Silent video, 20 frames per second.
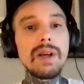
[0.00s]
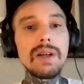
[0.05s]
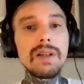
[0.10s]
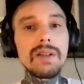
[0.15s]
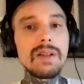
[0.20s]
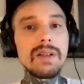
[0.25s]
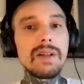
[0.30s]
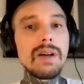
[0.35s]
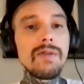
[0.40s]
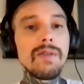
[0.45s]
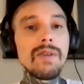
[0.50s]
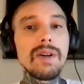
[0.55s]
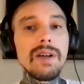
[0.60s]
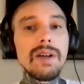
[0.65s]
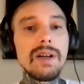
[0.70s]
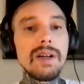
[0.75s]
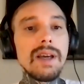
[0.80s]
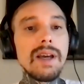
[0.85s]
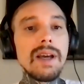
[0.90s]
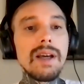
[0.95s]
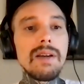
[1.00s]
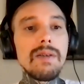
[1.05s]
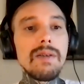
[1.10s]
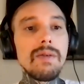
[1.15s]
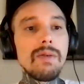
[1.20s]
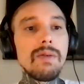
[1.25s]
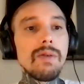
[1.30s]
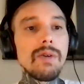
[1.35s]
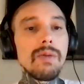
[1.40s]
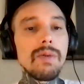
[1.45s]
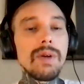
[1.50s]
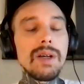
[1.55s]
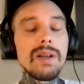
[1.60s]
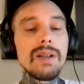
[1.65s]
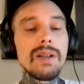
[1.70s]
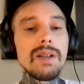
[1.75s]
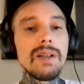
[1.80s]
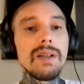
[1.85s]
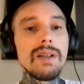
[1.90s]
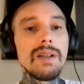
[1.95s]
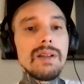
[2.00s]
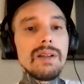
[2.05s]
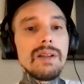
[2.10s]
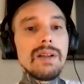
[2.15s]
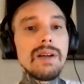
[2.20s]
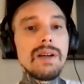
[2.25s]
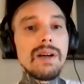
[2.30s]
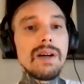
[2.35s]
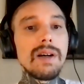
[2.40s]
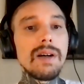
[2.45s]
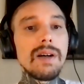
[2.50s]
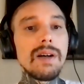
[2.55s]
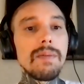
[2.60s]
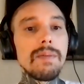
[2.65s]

like to cover it again, or we can um,